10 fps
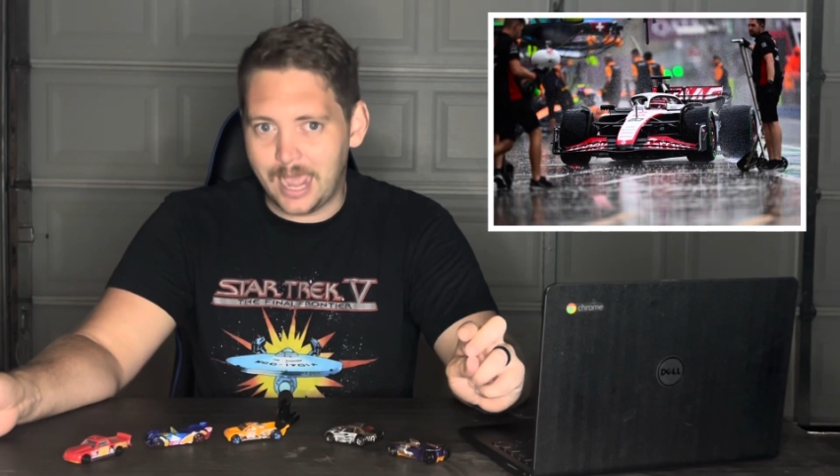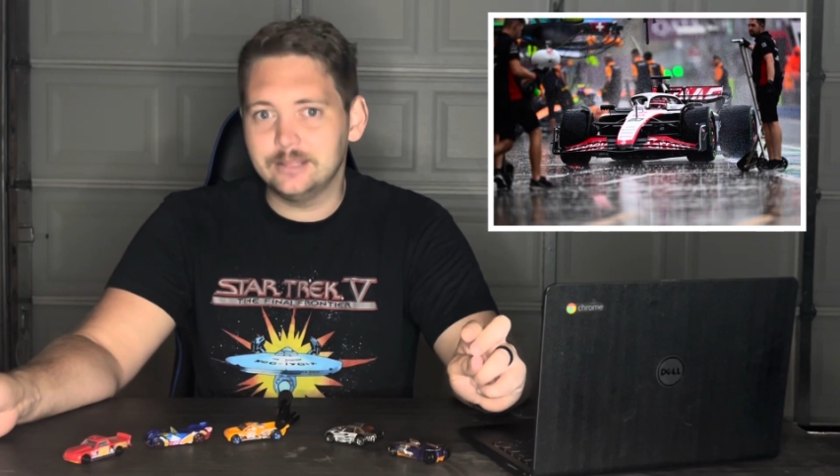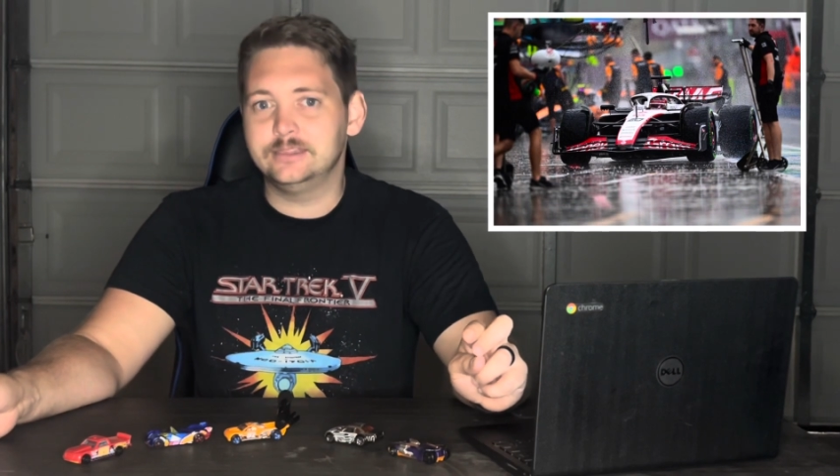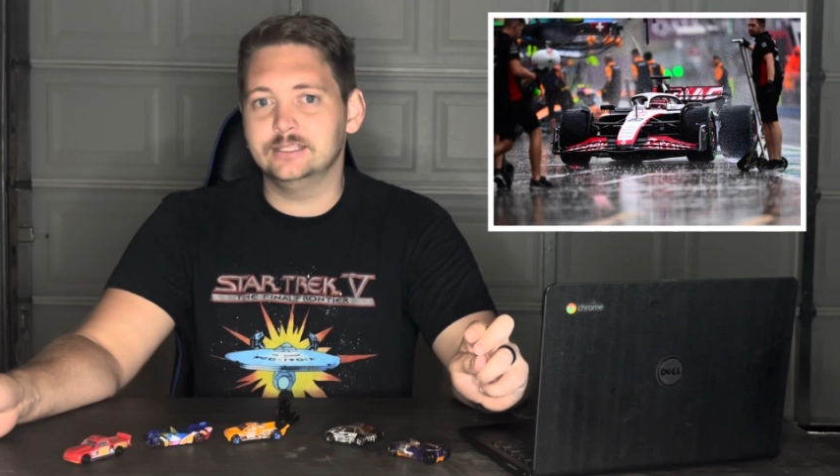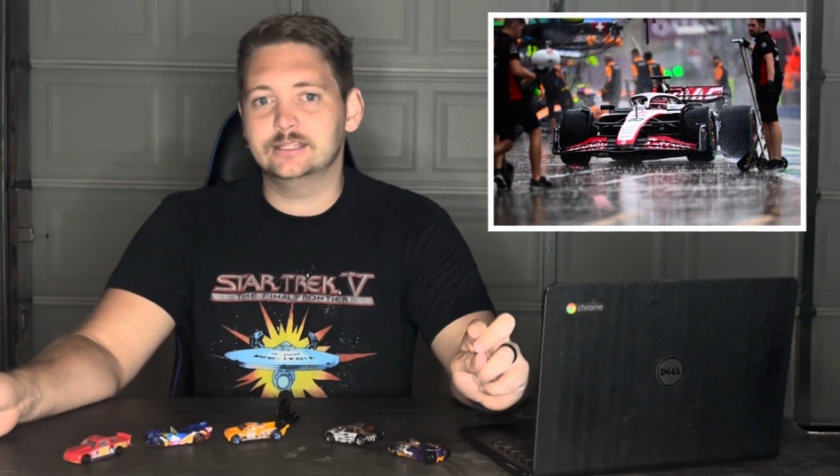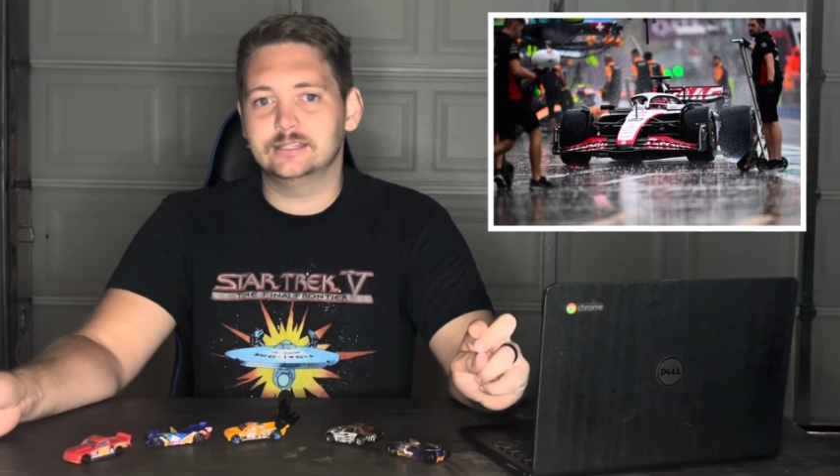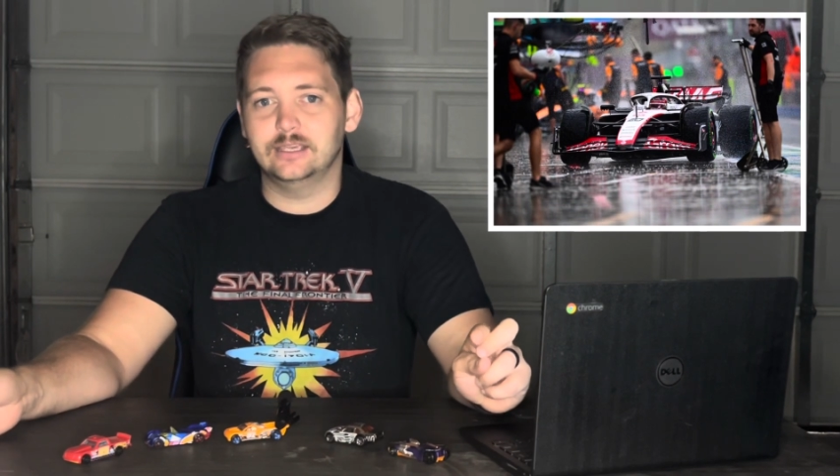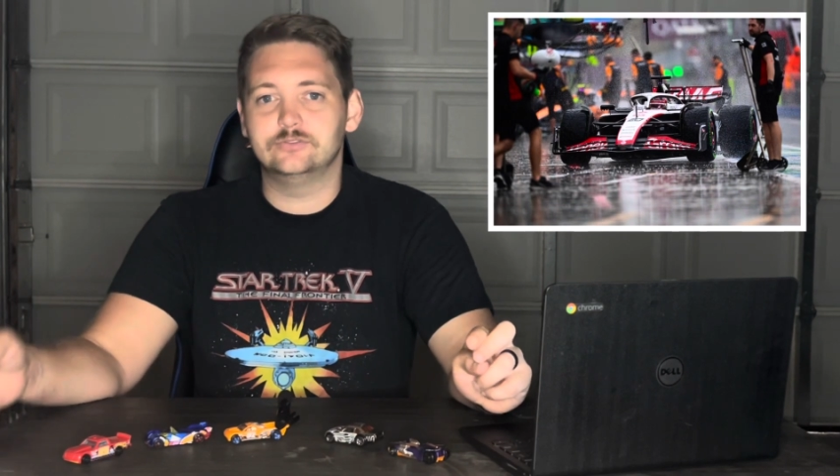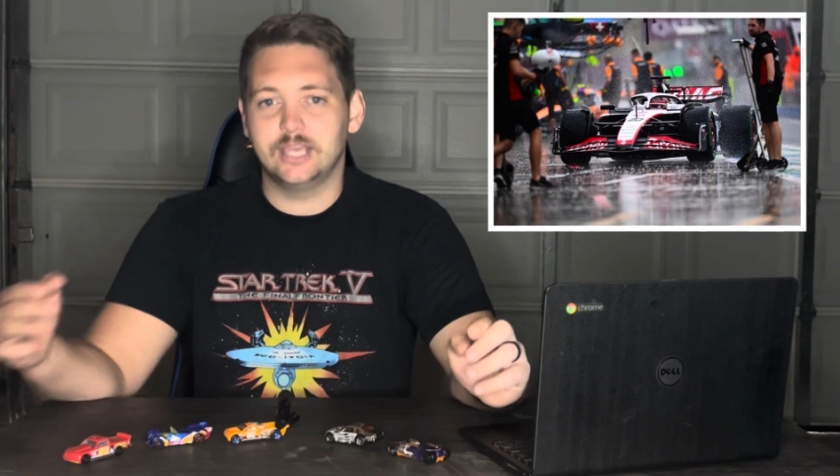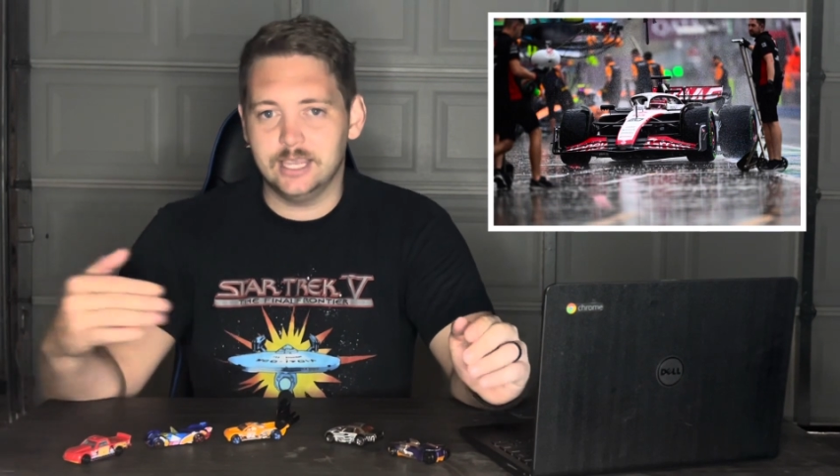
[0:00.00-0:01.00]
I think that
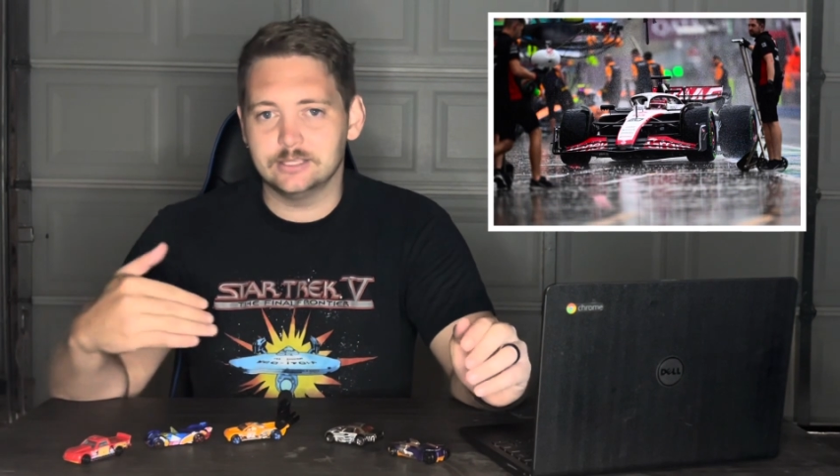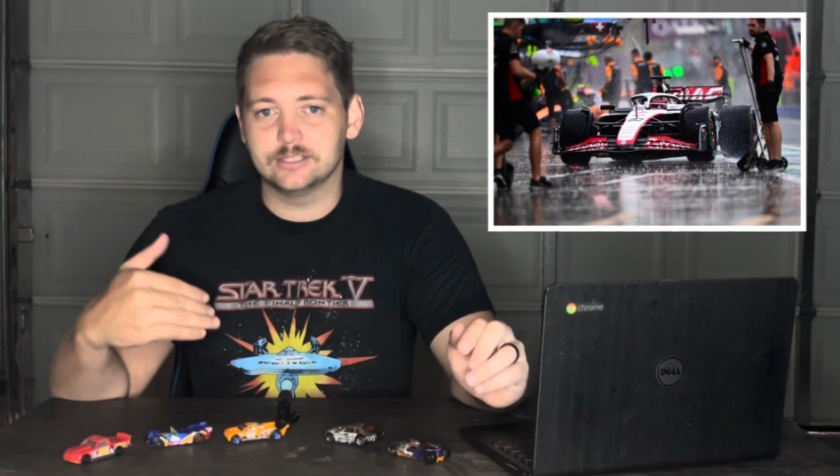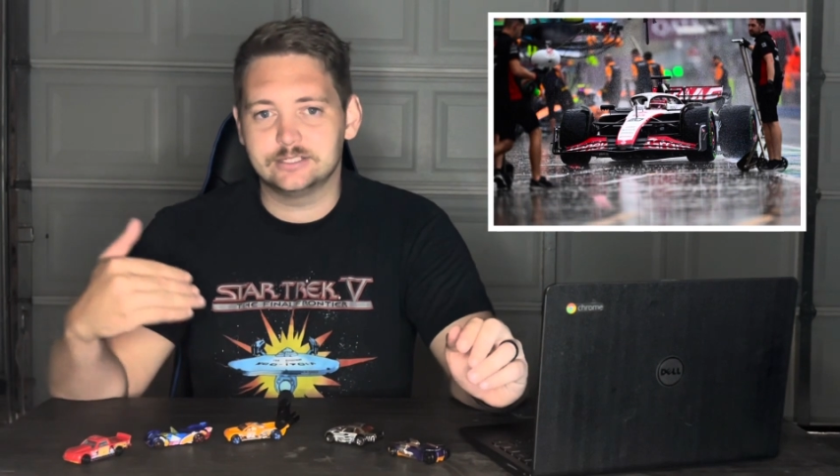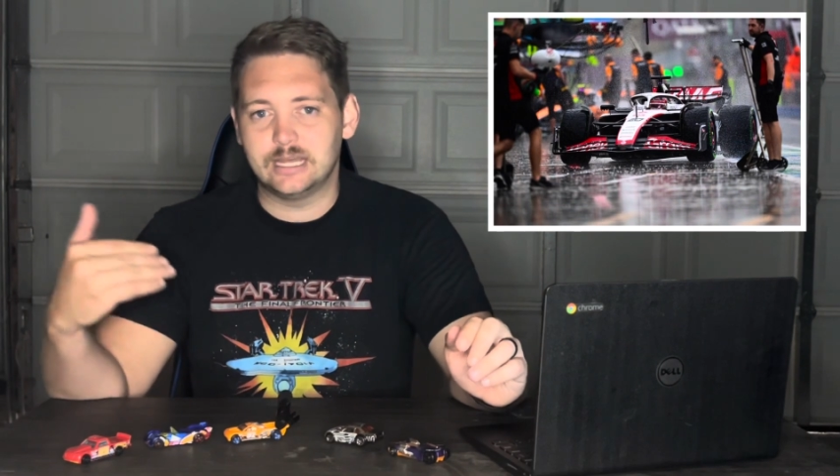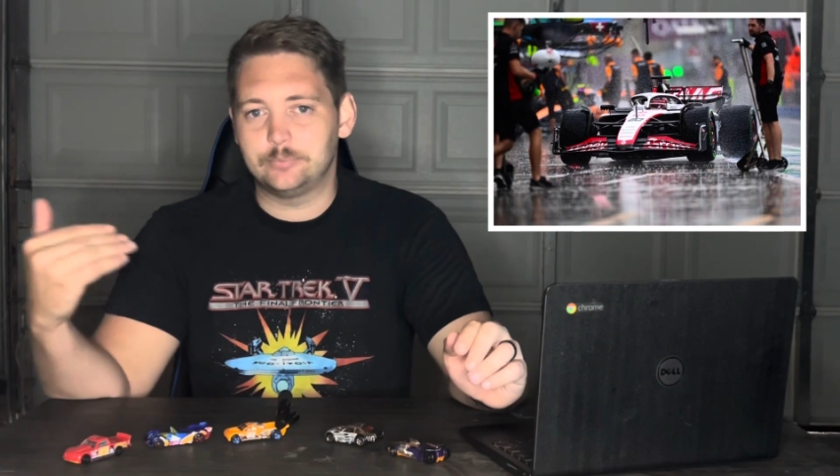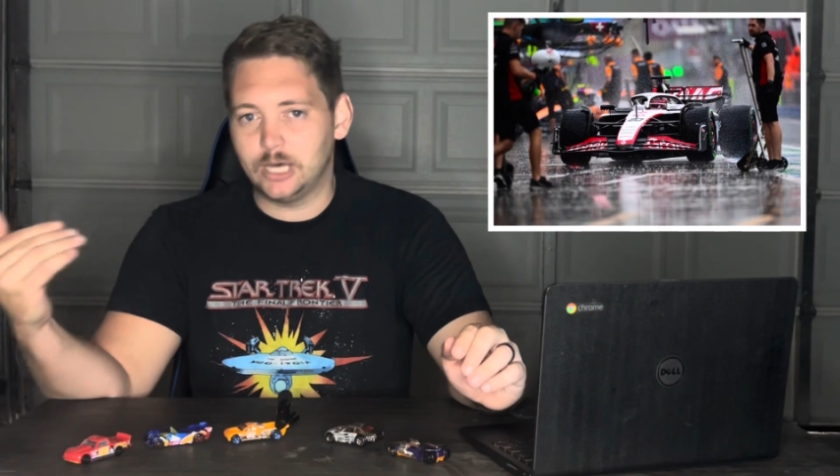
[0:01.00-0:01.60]
they've taken the step